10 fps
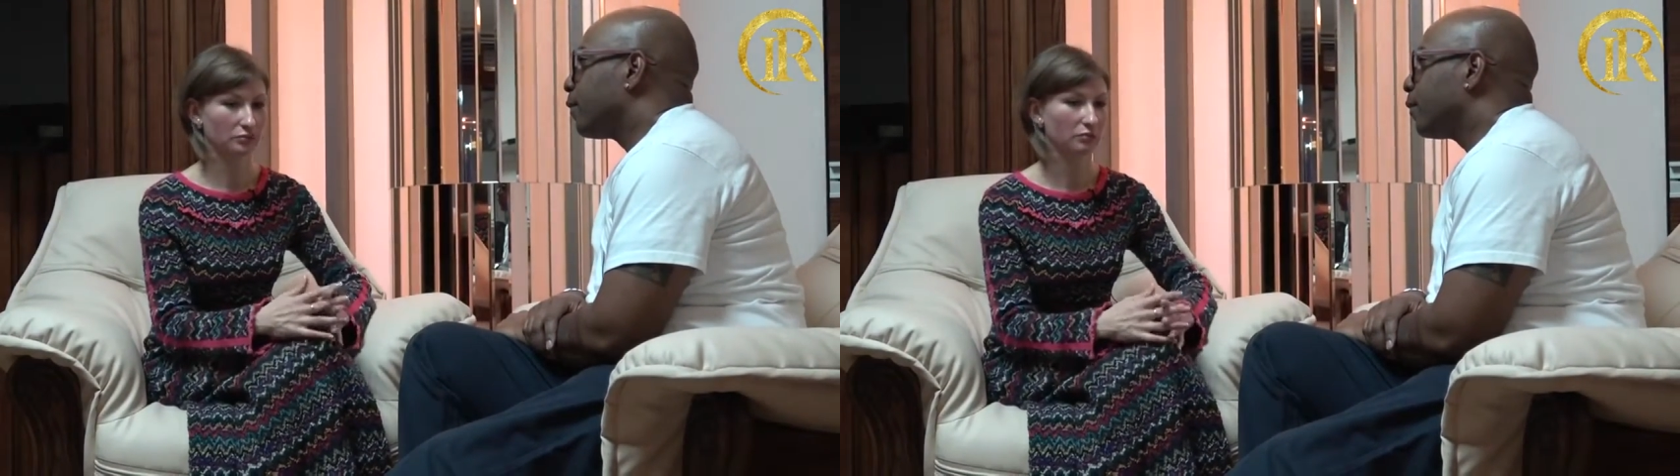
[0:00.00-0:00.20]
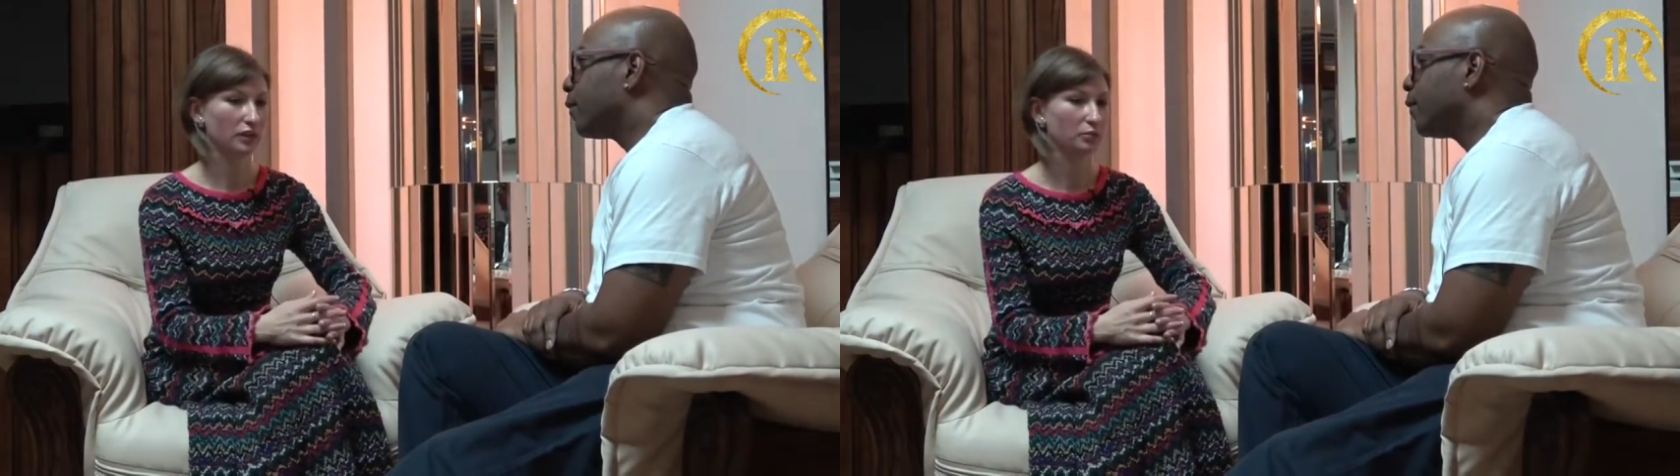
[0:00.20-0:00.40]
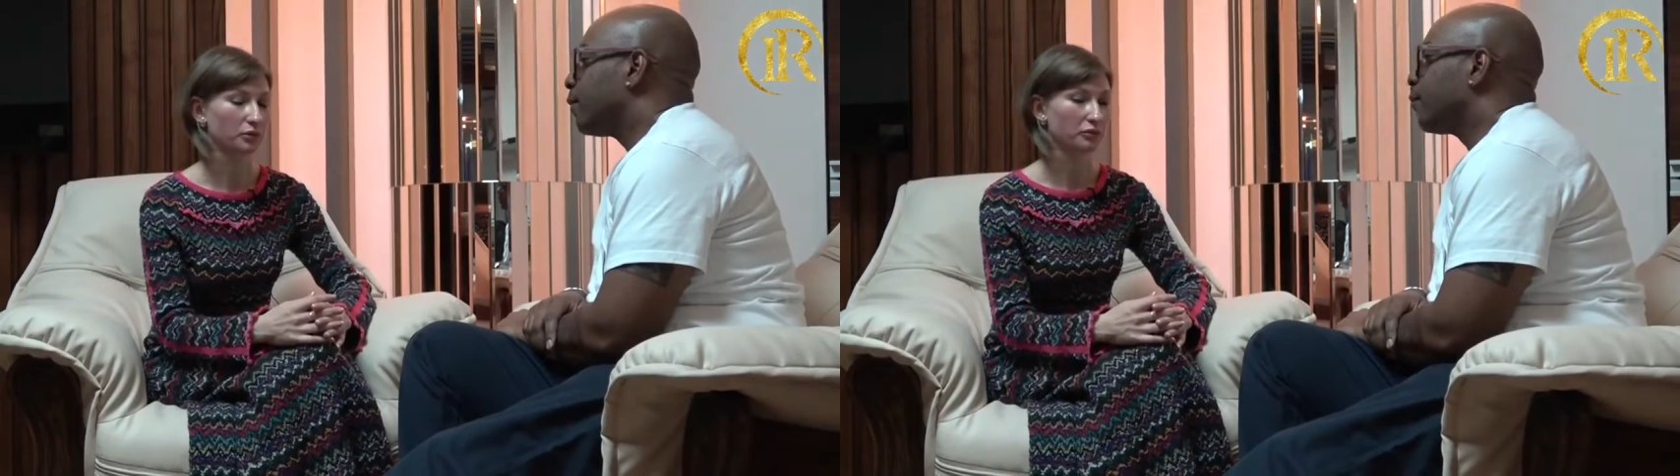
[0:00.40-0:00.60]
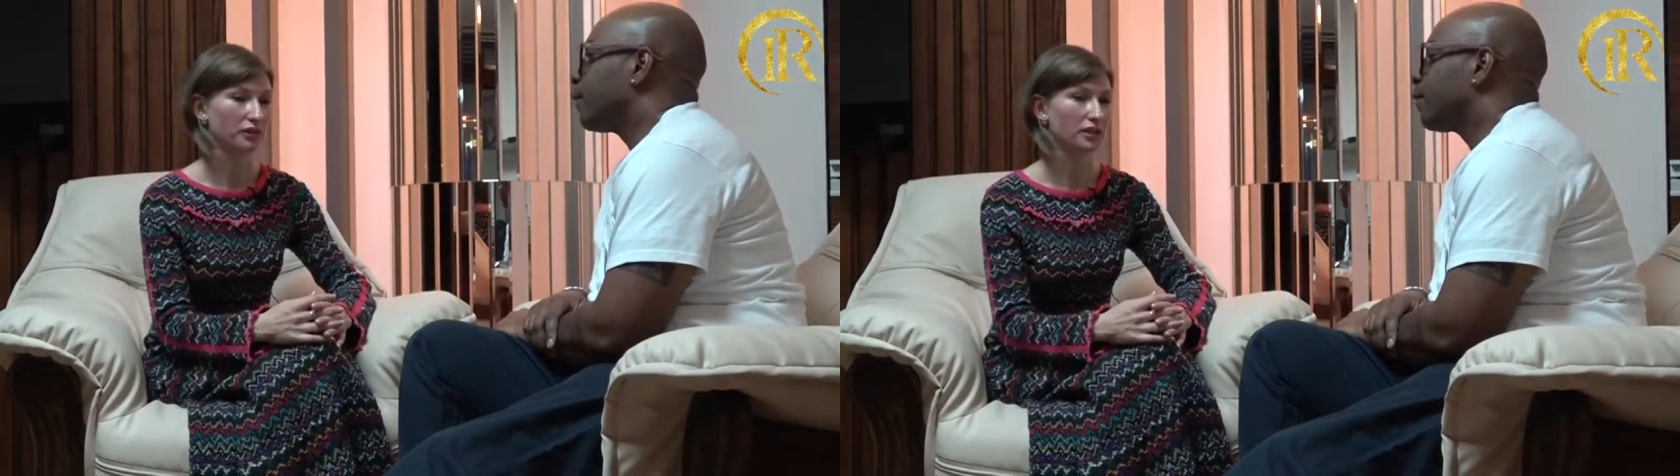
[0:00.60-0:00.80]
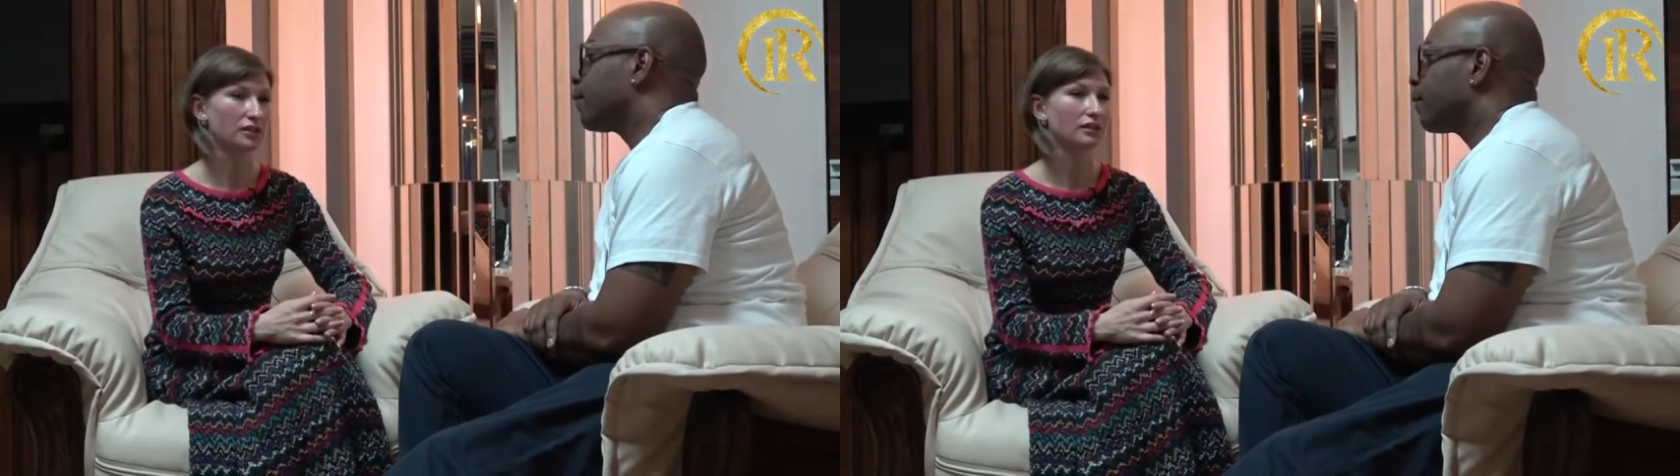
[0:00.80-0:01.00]
my
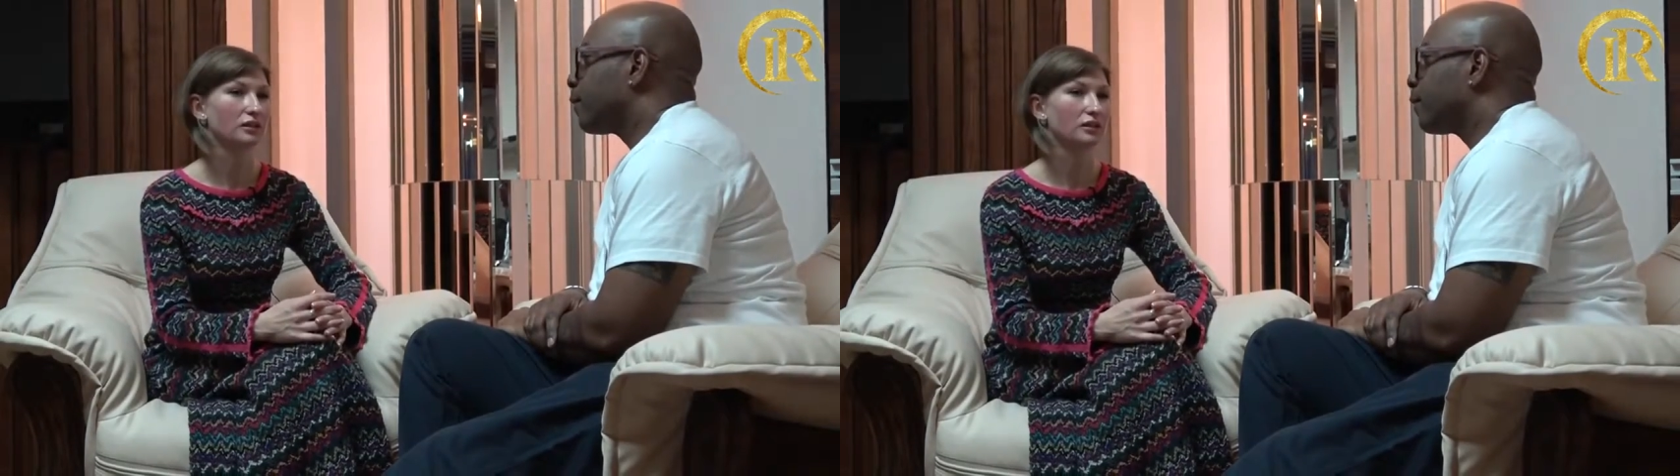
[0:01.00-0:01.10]
profession.